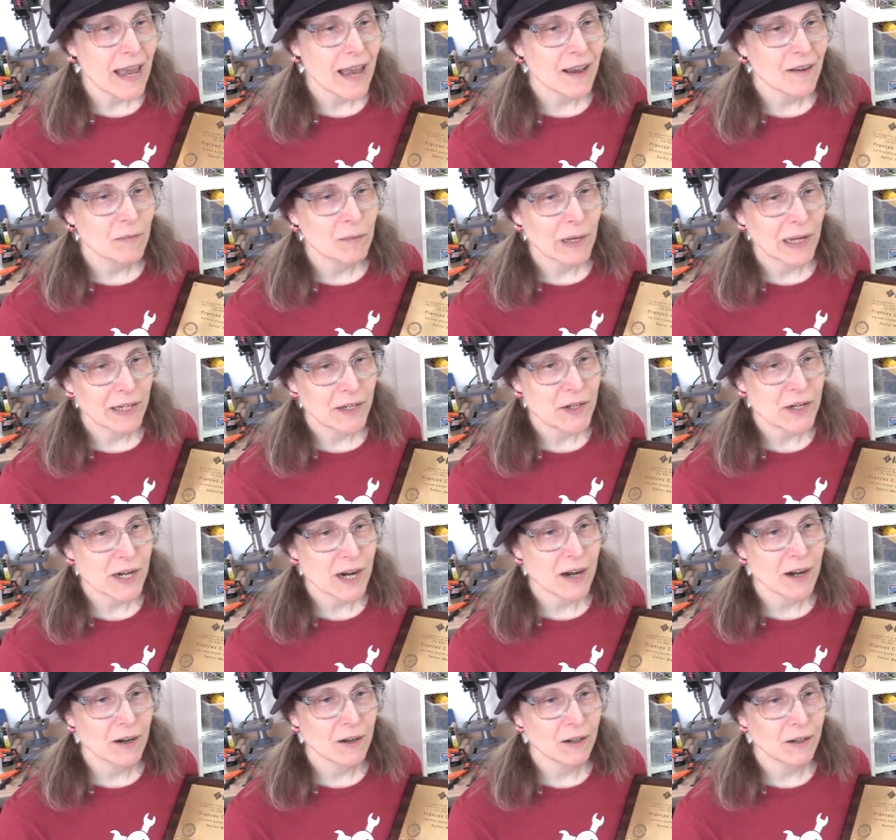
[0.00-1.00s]
have my
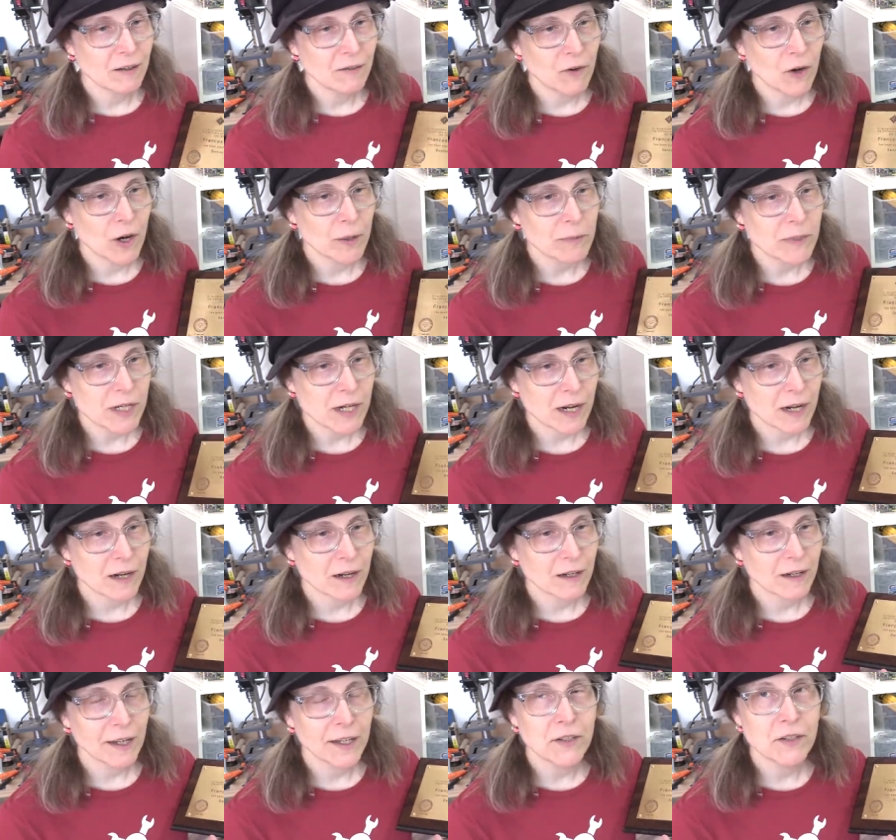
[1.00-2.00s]
share of
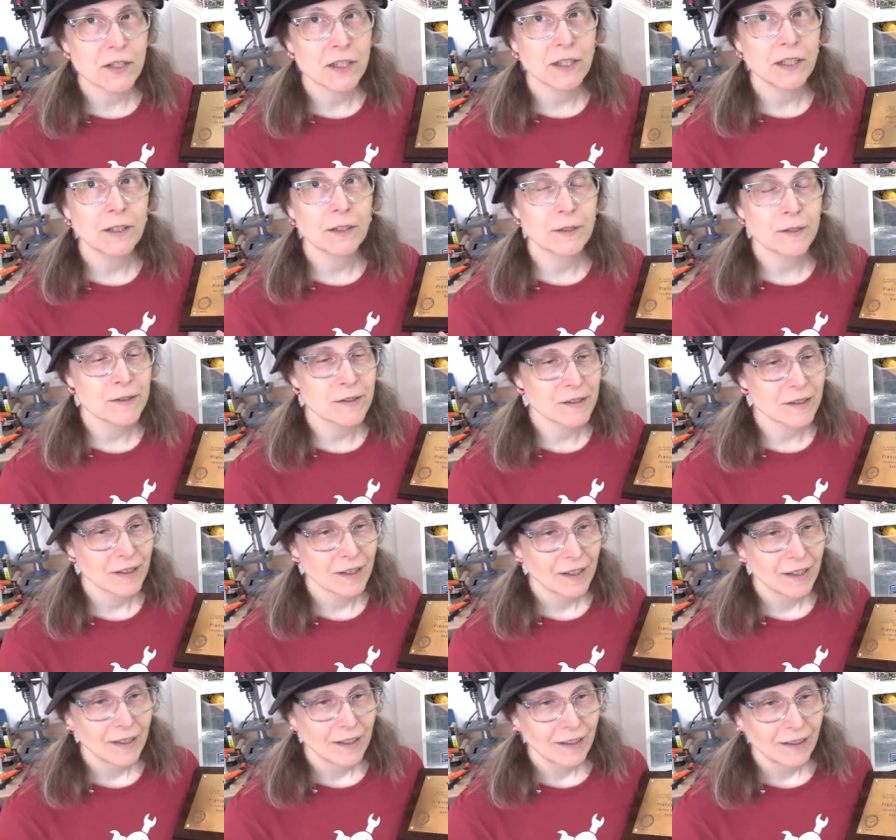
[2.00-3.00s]
armchair engineers.